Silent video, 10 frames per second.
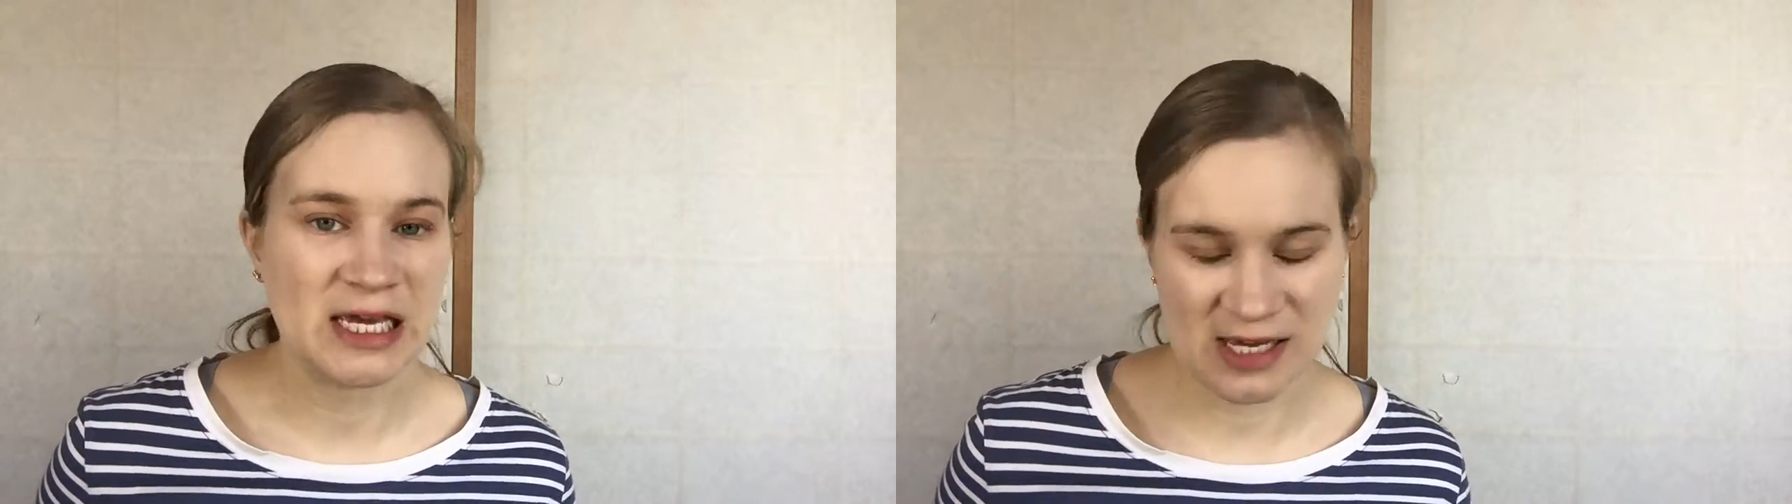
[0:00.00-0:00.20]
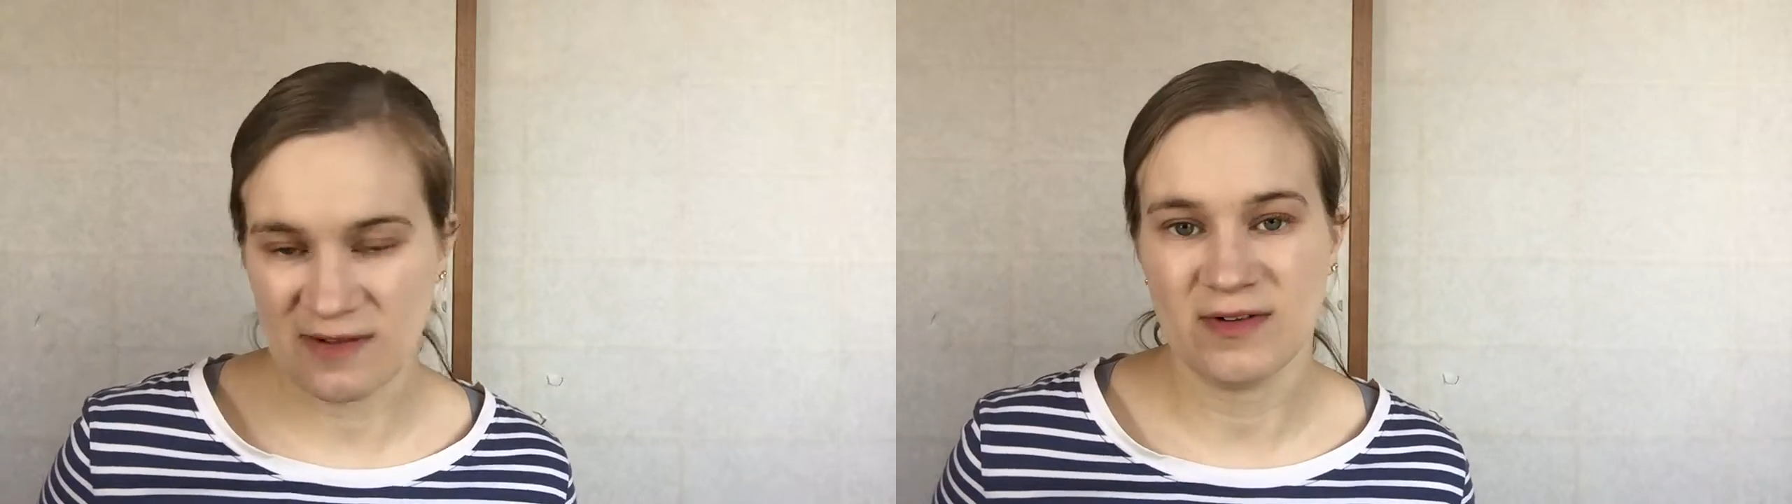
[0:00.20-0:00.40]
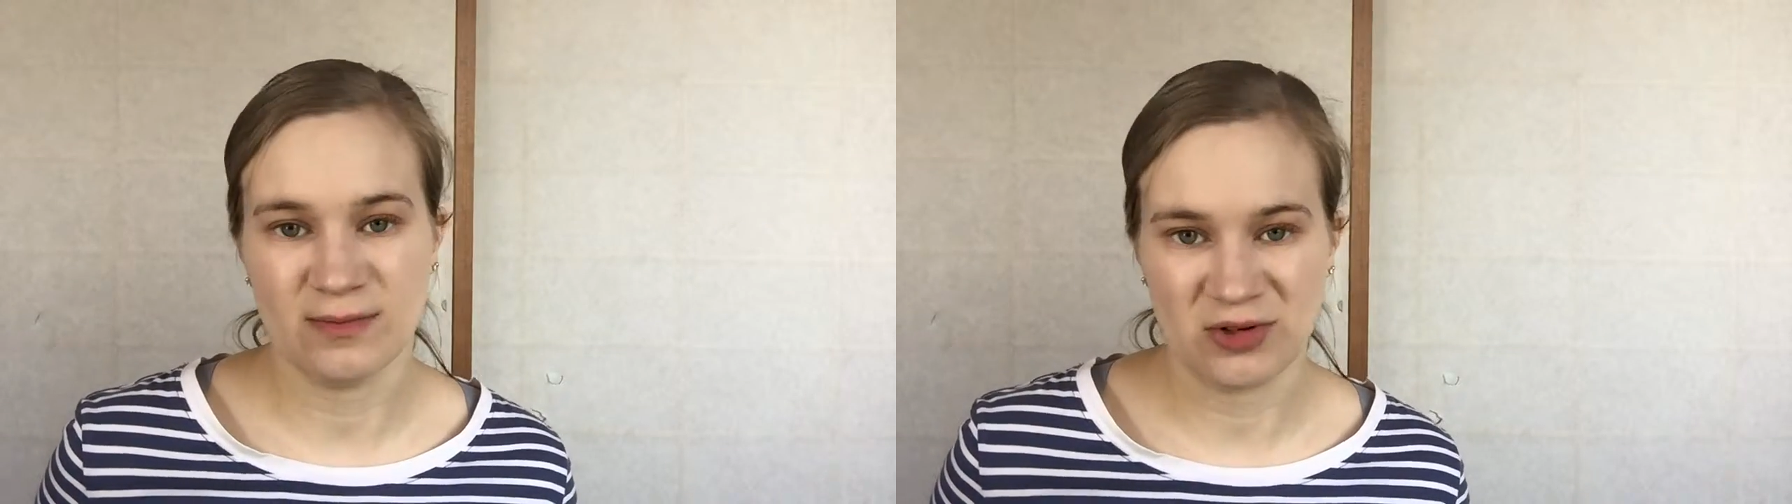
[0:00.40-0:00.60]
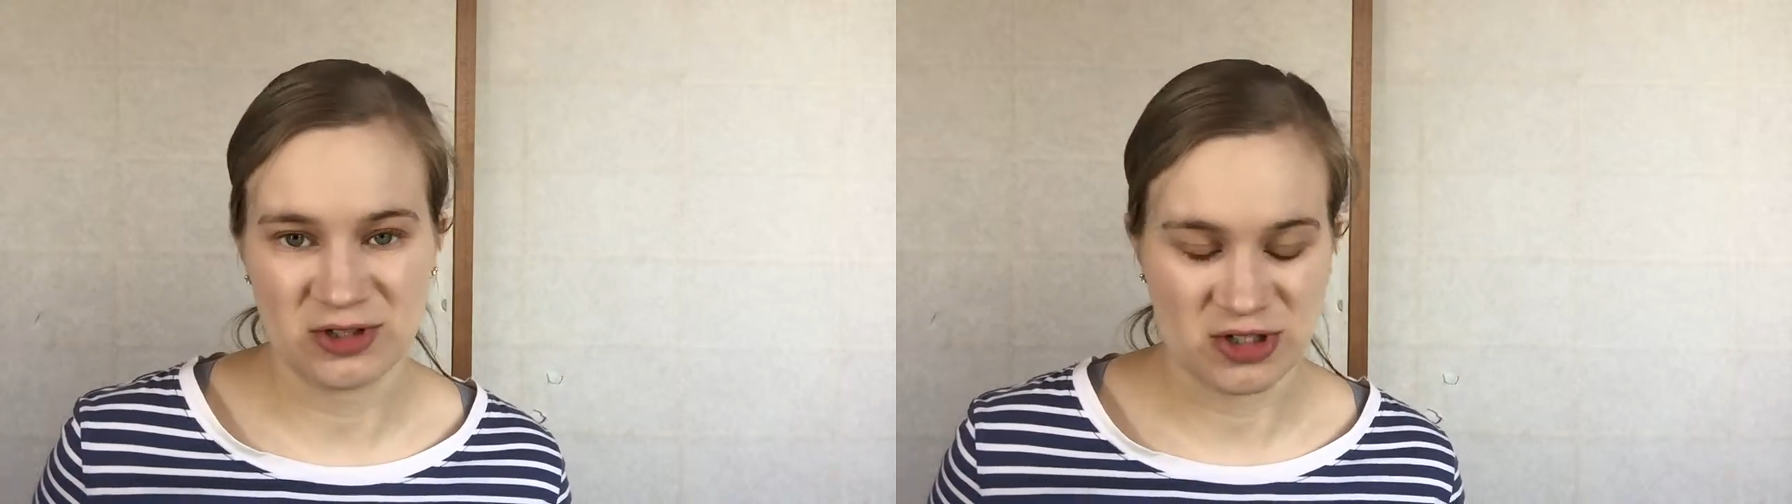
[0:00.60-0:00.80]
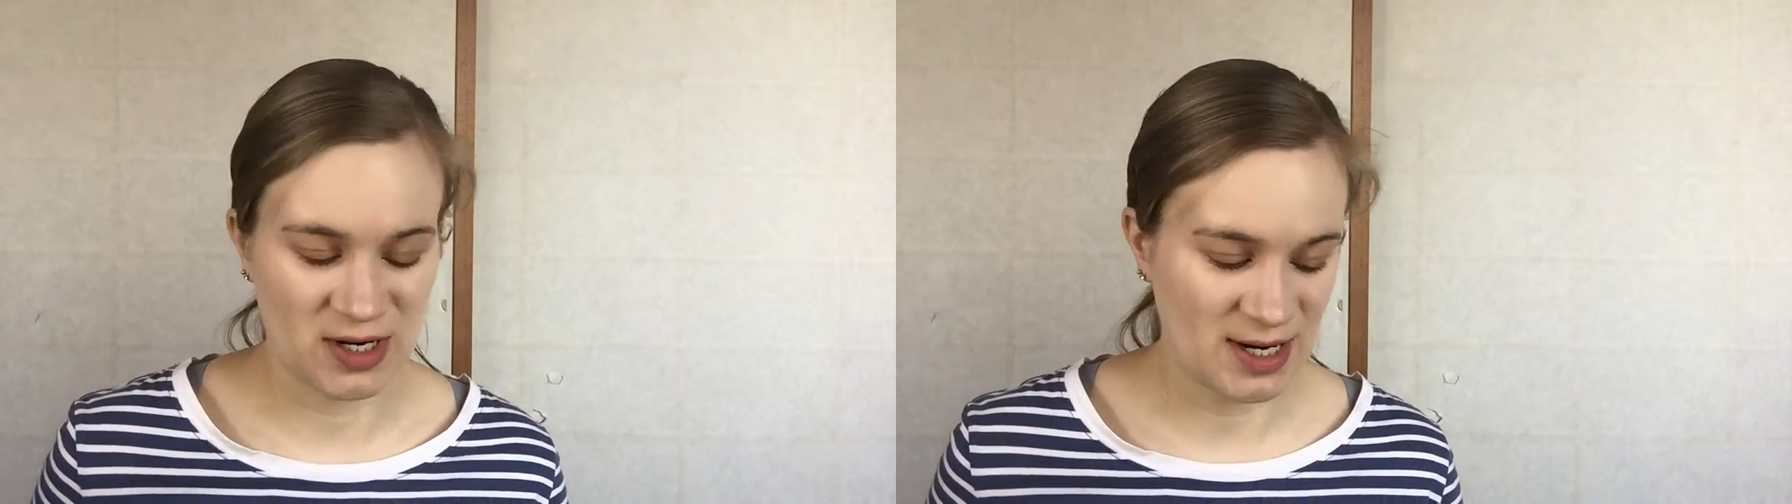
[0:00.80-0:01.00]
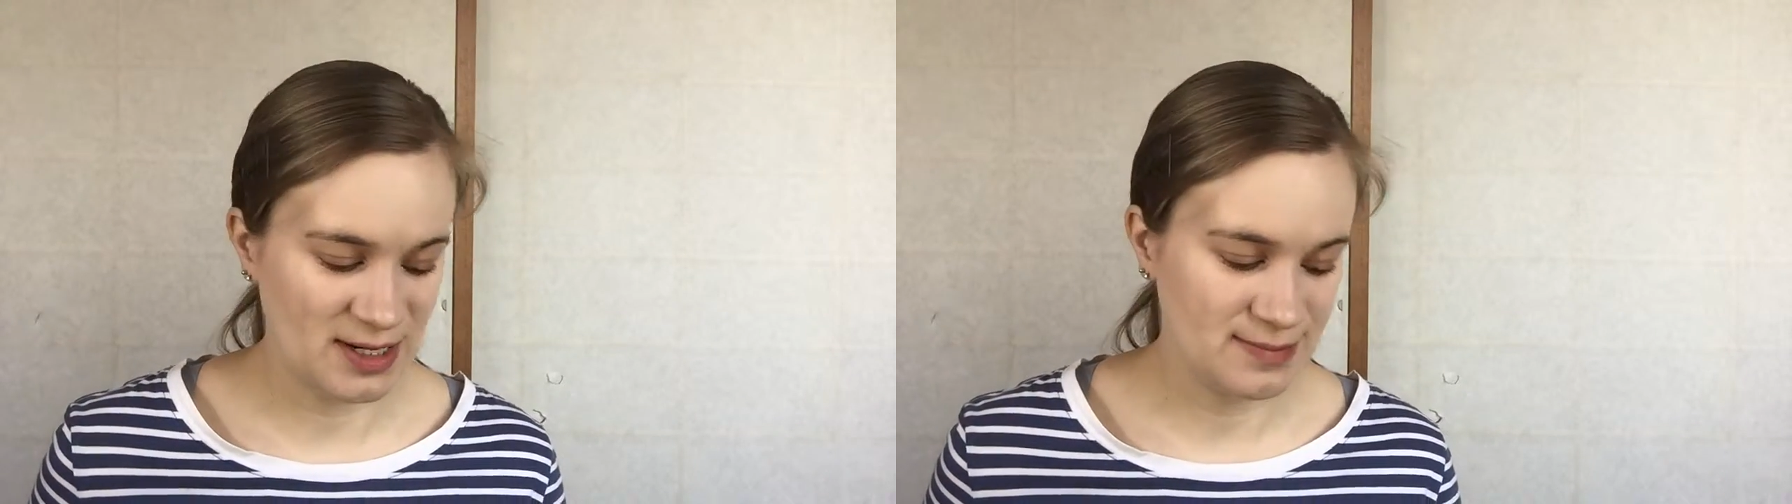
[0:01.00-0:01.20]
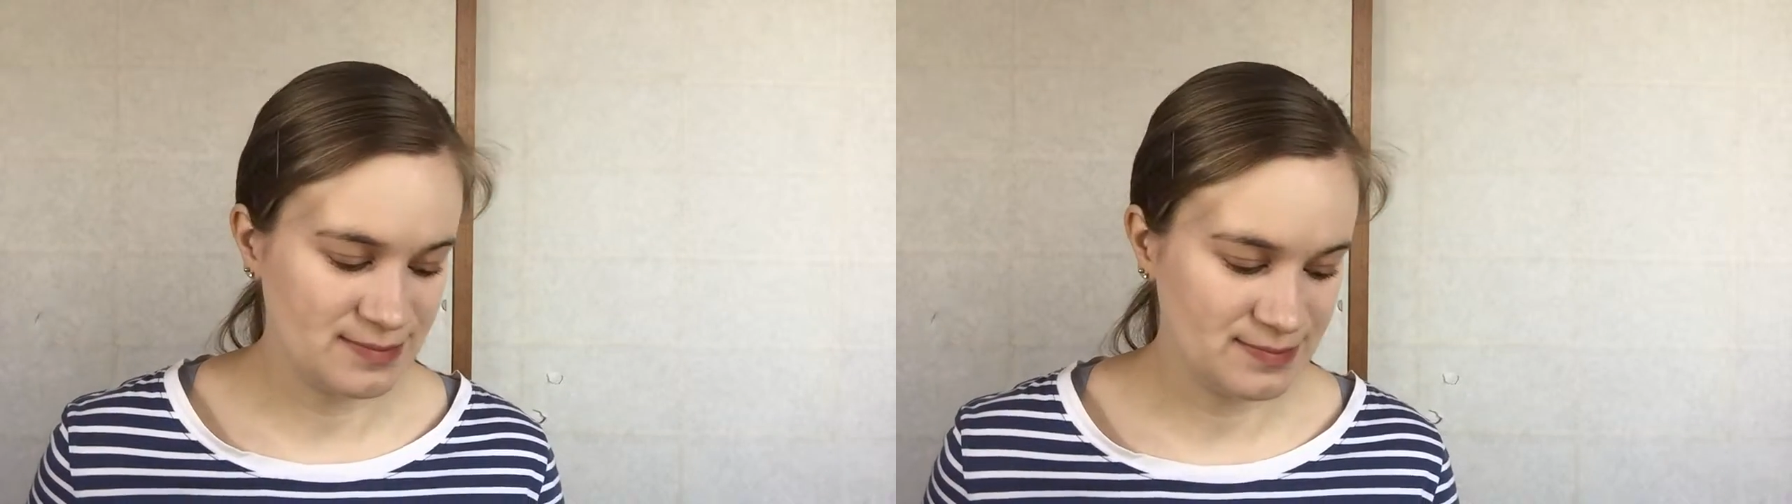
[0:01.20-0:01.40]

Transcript: even more dry.